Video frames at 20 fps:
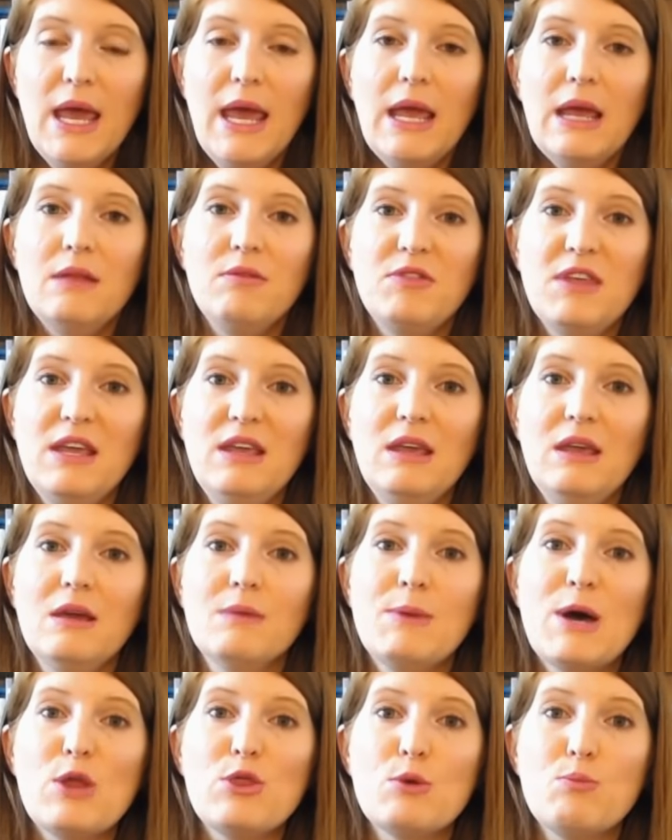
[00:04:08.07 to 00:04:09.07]
in thinking
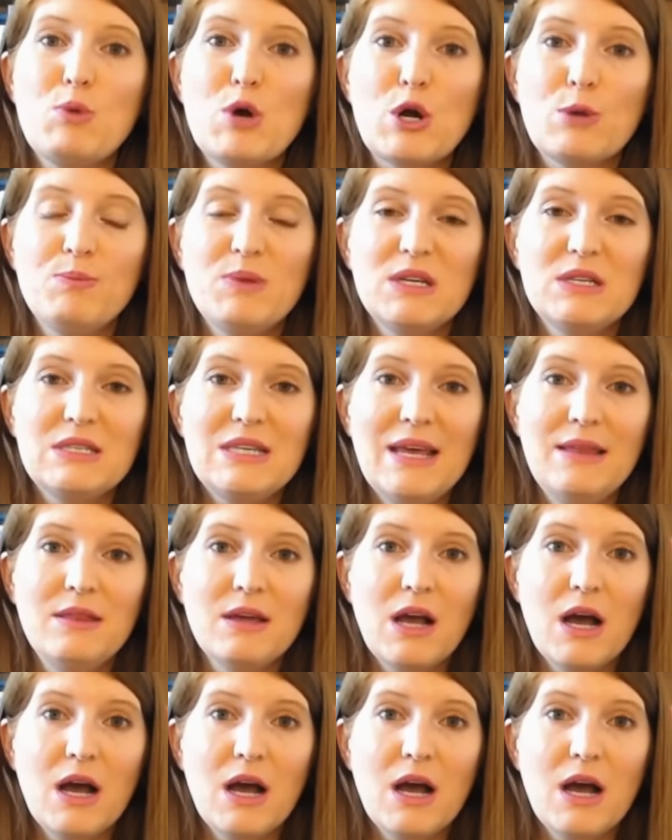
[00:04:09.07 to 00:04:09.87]
about the purpose and the